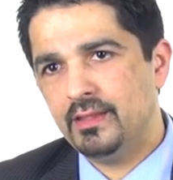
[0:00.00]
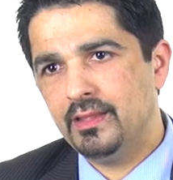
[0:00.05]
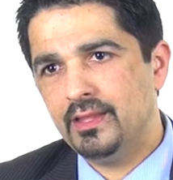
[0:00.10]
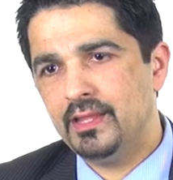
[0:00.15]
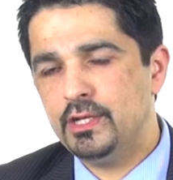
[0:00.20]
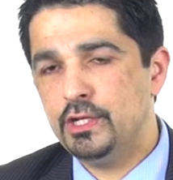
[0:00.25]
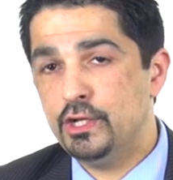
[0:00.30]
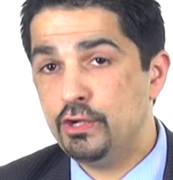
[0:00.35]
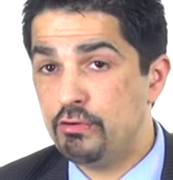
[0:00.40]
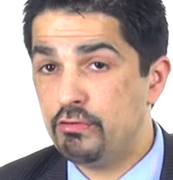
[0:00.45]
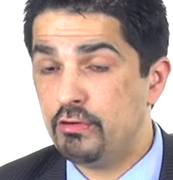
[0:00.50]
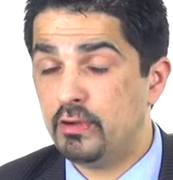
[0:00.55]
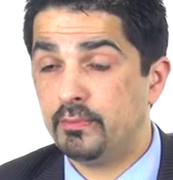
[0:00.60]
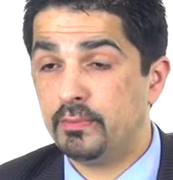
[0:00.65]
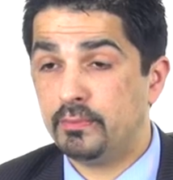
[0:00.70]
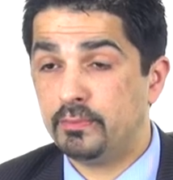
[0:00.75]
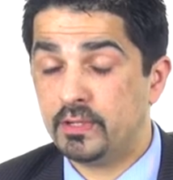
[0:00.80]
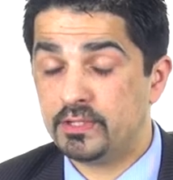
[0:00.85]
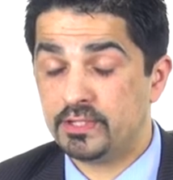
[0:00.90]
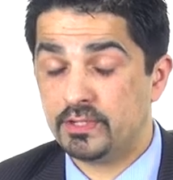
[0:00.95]
in
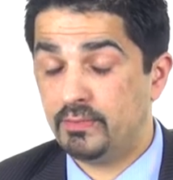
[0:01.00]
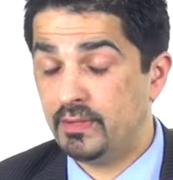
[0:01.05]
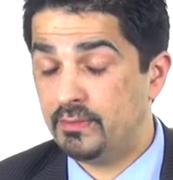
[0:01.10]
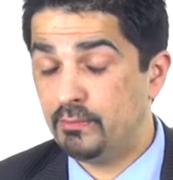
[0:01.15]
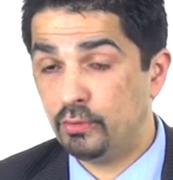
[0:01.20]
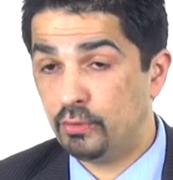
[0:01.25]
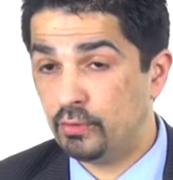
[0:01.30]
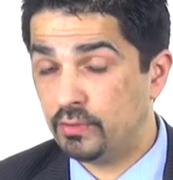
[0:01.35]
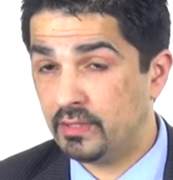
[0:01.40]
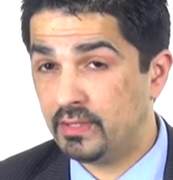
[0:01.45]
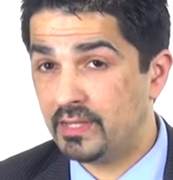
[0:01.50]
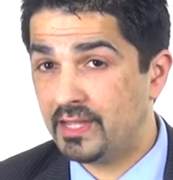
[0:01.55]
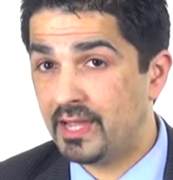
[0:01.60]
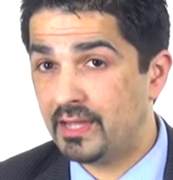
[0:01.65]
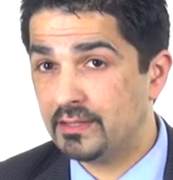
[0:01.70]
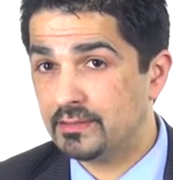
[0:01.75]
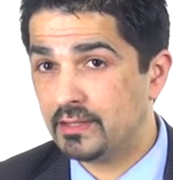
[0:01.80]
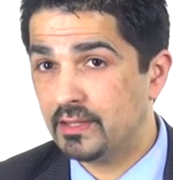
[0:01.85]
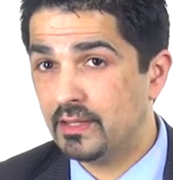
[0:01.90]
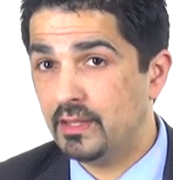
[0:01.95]
Europe, possibly more than
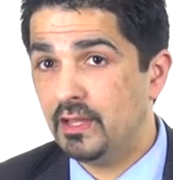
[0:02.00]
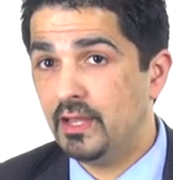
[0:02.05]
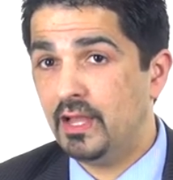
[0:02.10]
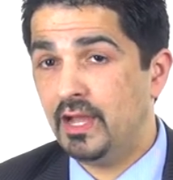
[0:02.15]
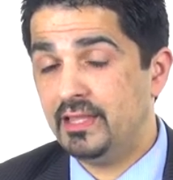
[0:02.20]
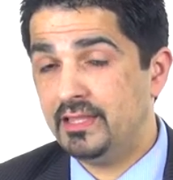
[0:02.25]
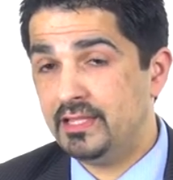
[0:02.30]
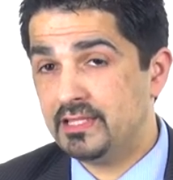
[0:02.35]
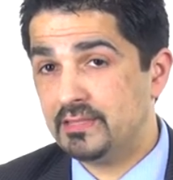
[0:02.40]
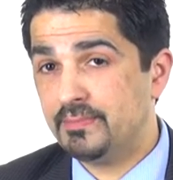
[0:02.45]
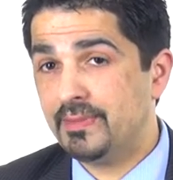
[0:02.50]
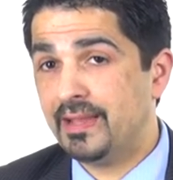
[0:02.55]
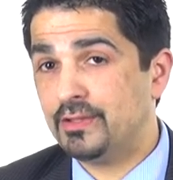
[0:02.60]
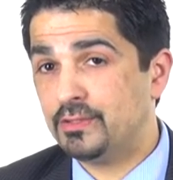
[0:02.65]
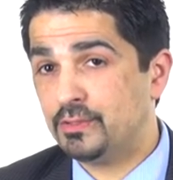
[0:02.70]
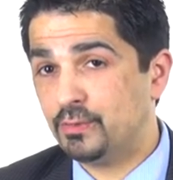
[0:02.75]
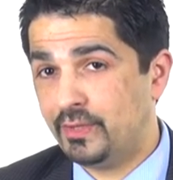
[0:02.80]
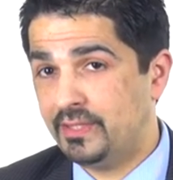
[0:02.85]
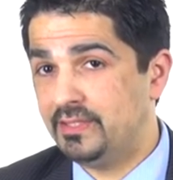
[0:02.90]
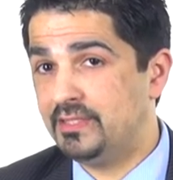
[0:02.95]
that, and there's
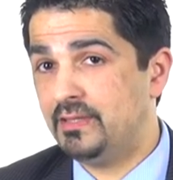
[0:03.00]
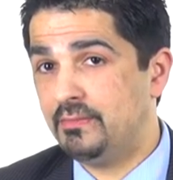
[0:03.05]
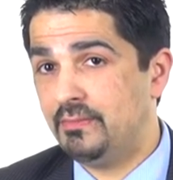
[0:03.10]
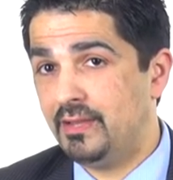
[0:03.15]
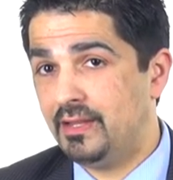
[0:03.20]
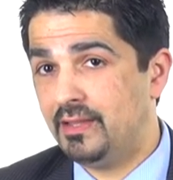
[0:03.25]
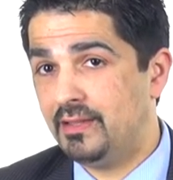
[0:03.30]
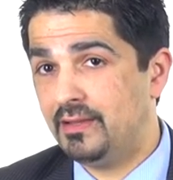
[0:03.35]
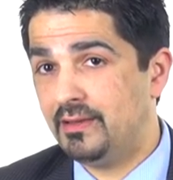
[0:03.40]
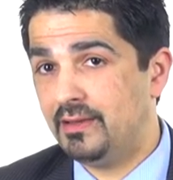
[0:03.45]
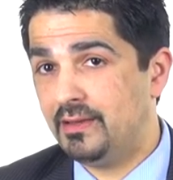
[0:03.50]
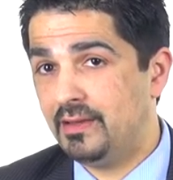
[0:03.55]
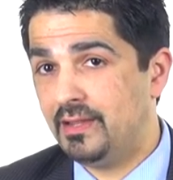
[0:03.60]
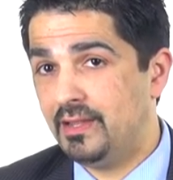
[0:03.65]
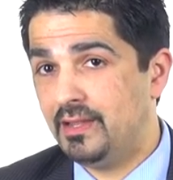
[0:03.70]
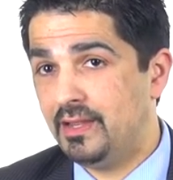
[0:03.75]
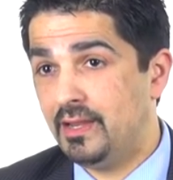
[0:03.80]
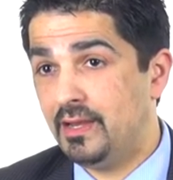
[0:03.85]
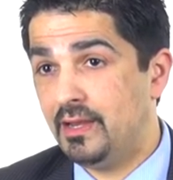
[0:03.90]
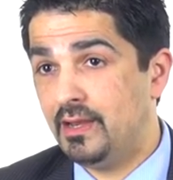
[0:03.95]
about 20 million
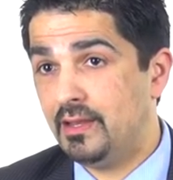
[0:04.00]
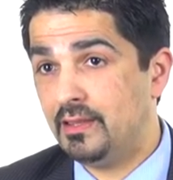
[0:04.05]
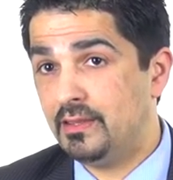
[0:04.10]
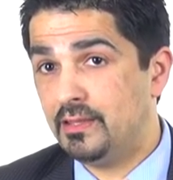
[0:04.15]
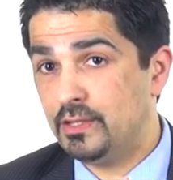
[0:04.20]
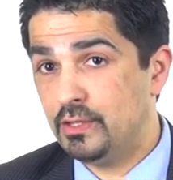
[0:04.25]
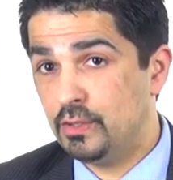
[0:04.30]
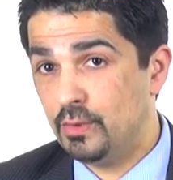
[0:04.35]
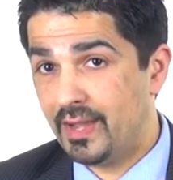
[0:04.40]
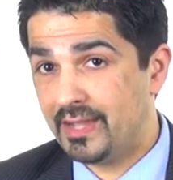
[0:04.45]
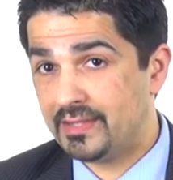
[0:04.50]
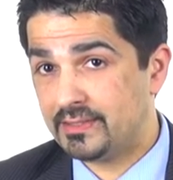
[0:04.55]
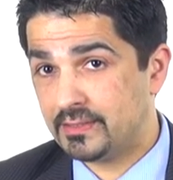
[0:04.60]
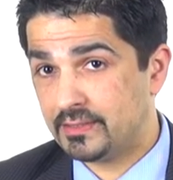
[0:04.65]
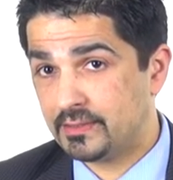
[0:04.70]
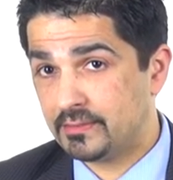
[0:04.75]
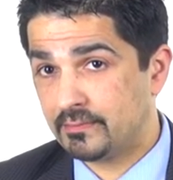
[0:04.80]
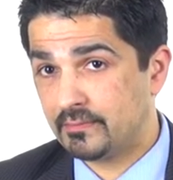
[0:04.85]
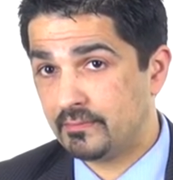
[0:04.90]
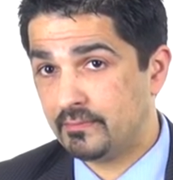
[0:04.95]
in the
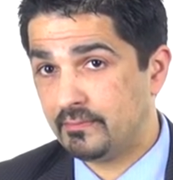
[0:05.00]
US.